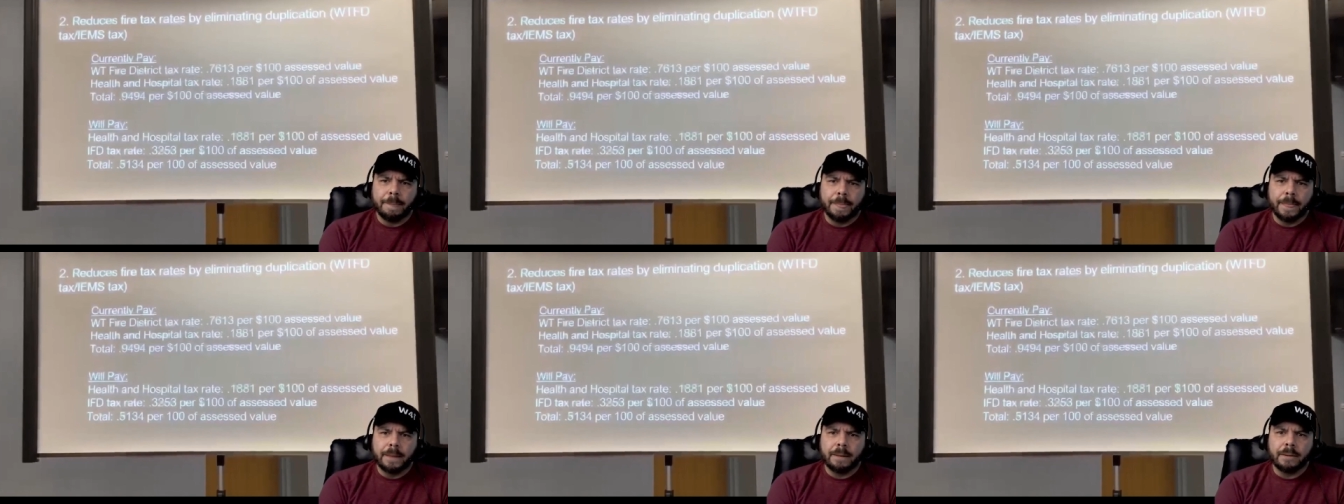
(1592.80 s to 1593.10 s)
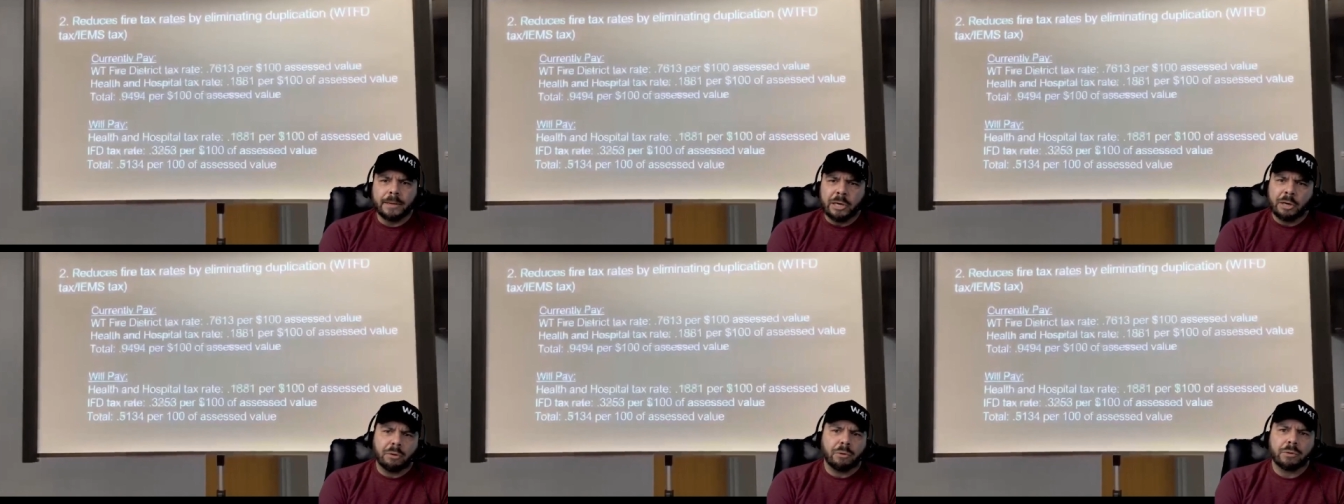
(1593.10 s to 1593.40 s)

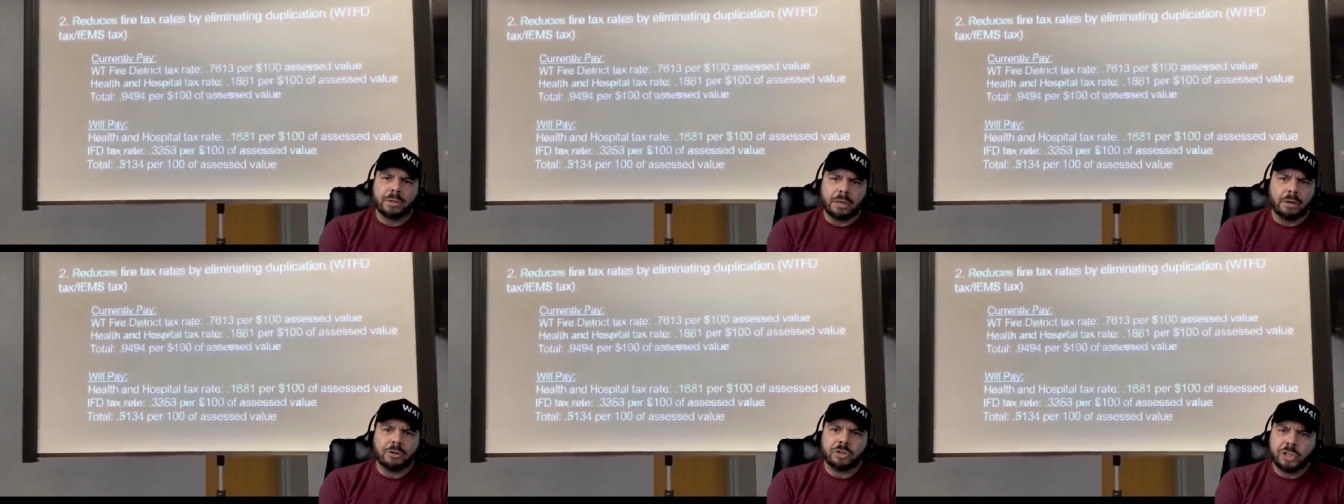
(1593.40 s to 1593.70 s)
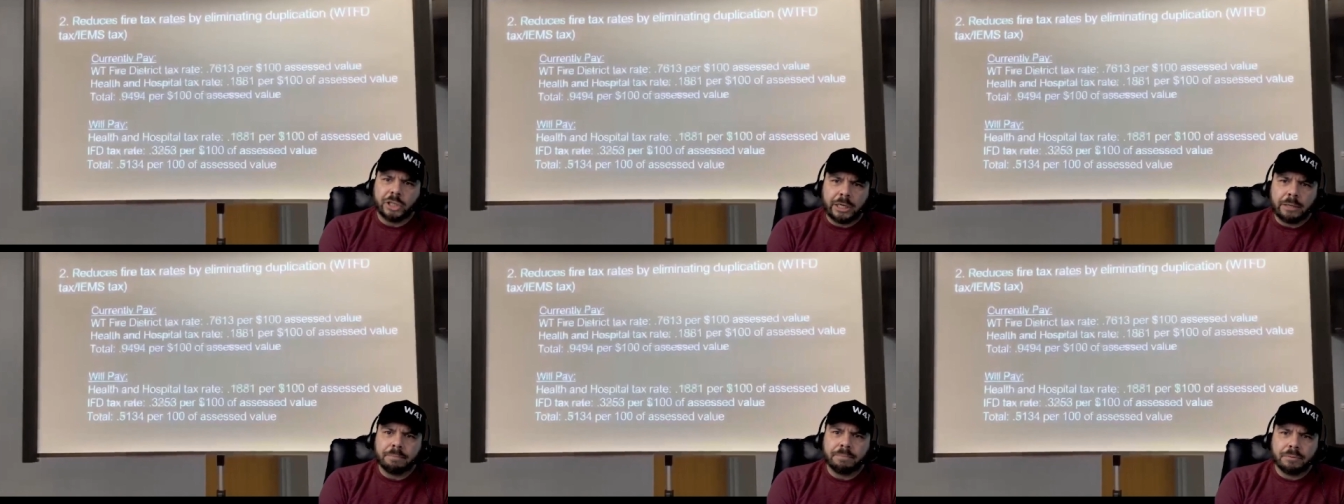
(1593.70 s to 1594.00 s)
heroes aren't
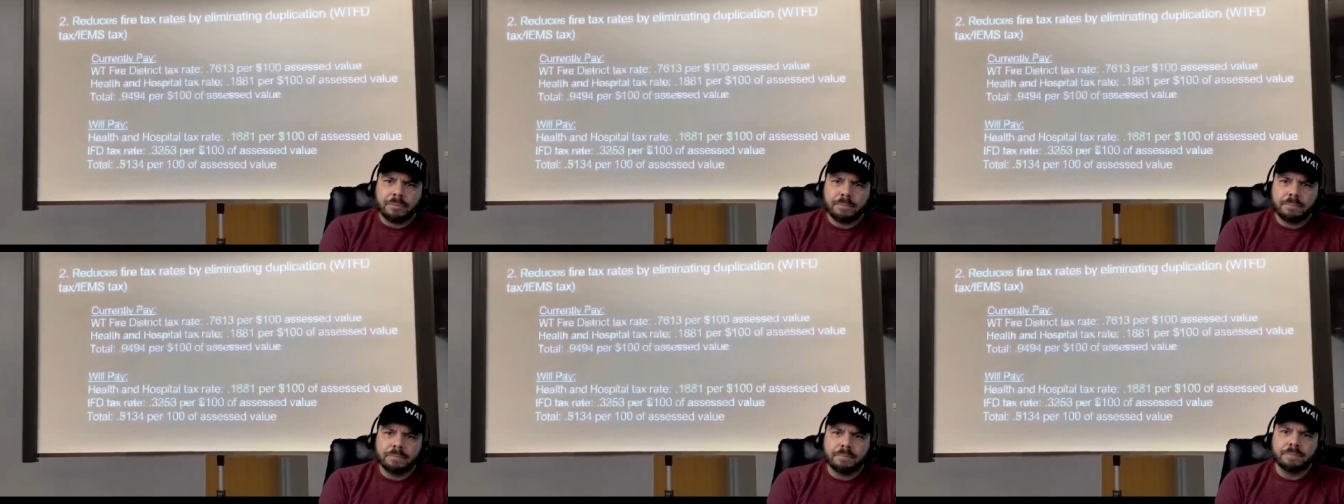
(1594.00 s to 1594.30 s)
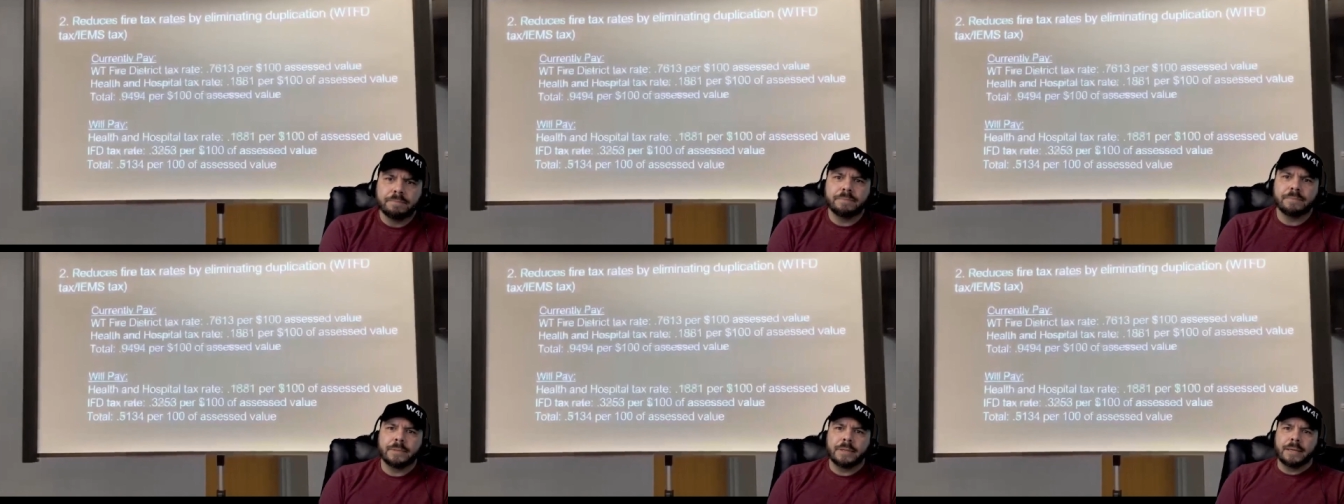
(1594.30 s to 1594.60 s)
cheap.
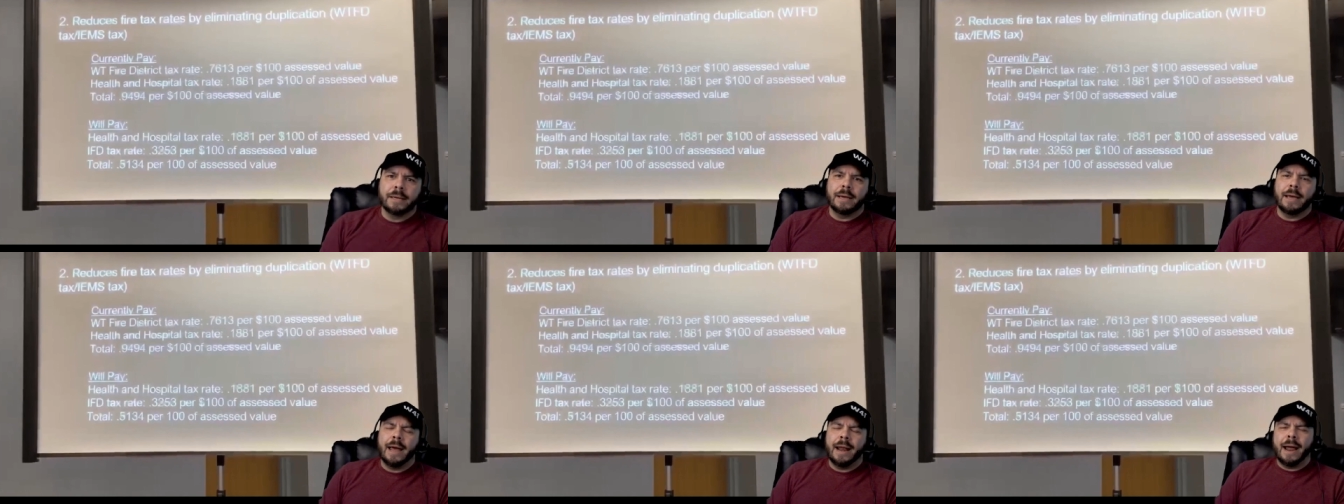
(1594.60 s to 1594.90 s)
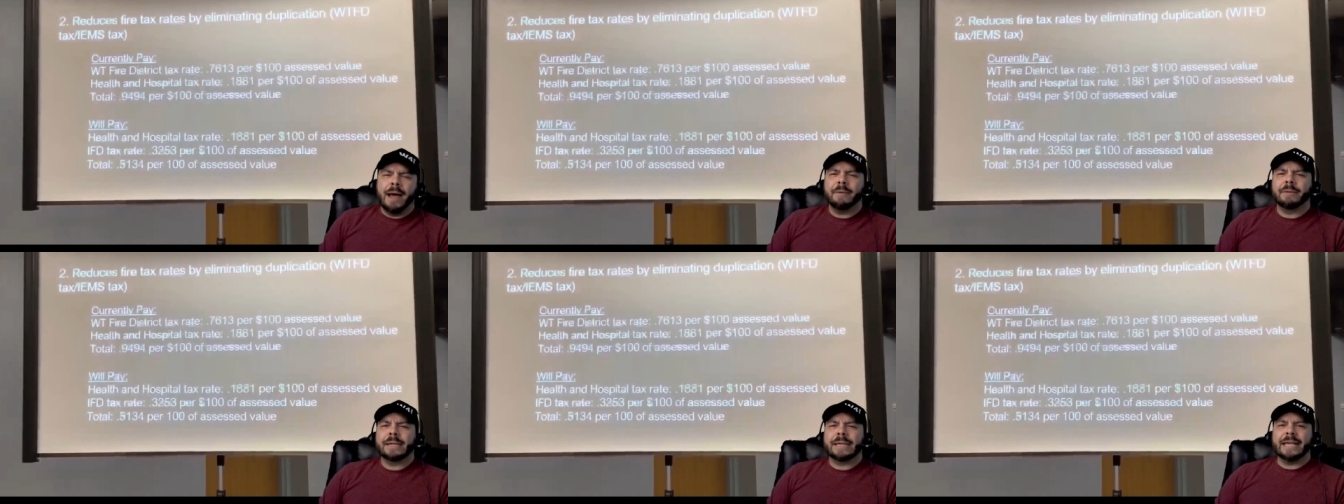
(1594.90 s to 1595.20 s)
And
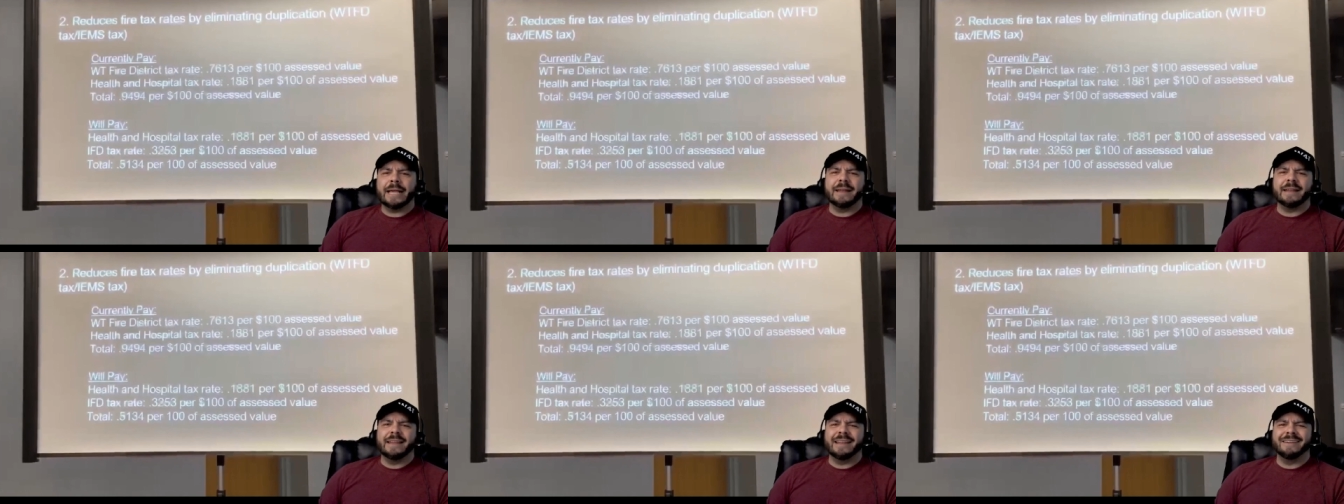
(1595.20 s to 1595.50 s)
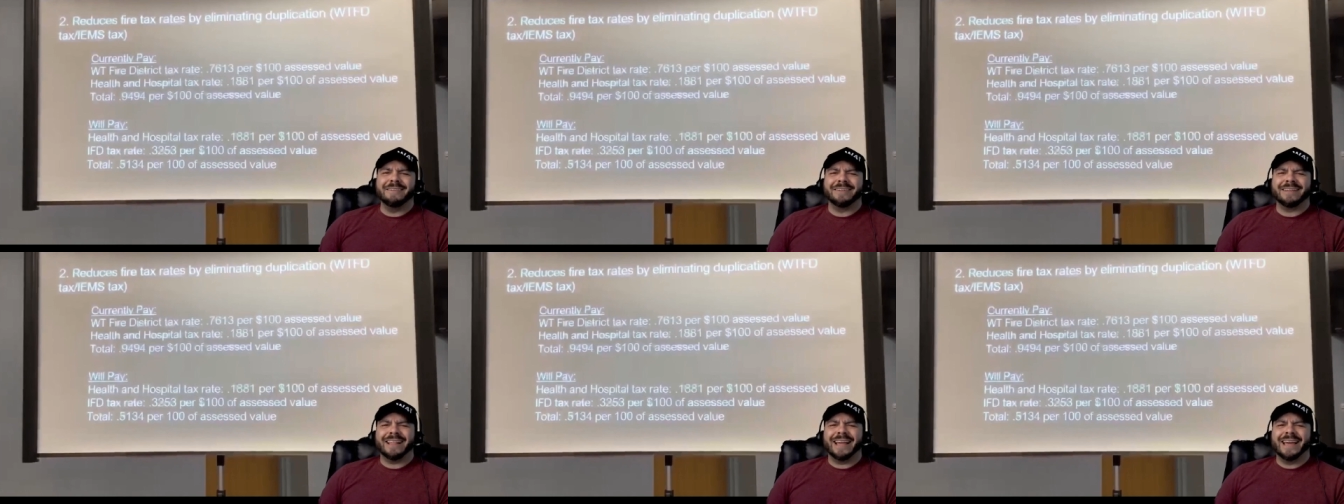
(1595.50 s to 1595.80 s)
I was sitting in
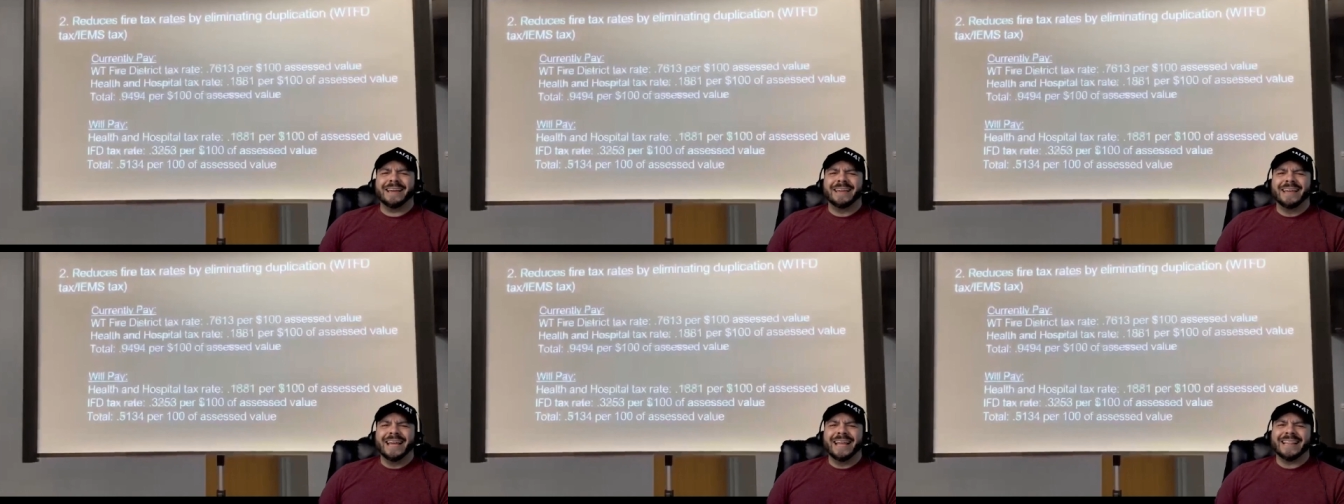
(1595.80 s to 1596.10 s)
there, it's like,